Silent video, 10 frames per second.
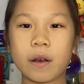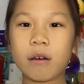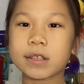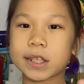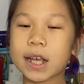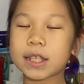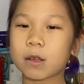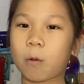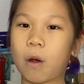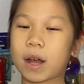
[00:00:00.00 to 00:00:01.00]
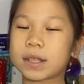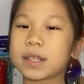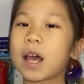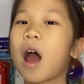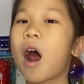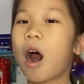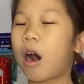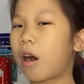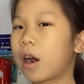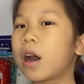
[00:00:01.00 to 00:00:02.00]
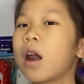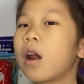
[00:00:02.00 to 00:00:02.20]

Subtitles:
Those 6 ones are